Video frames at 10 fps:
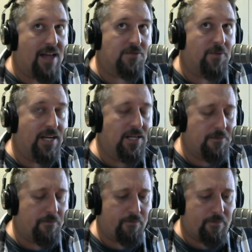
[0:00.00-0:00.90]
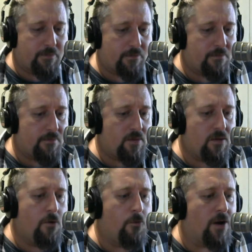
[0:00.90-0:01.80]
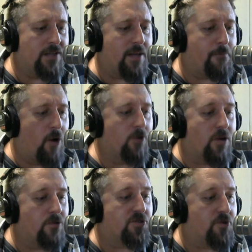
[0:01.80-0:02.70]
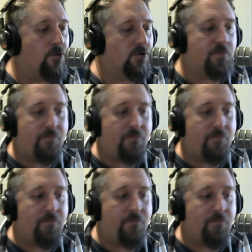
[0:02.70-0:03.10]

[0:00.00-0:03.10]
last week was that both those schools